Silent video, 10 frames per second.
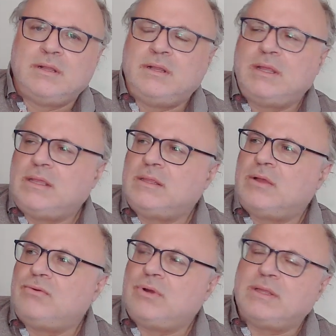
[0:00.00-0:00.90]
lay
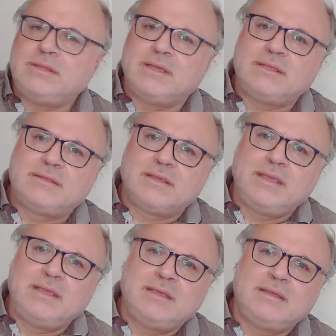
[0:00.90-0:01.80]
down under a
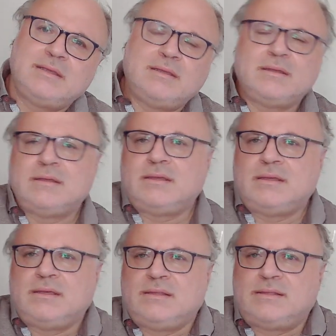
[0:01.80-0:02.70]
tree
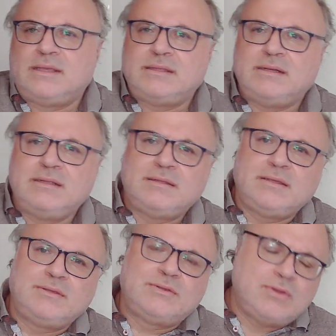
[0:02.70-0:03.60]
and suddenly
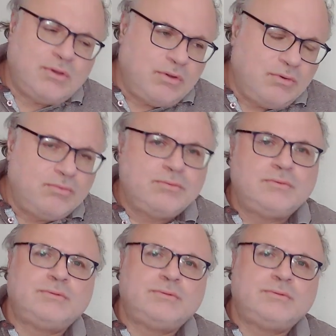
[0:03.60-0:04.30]
they saw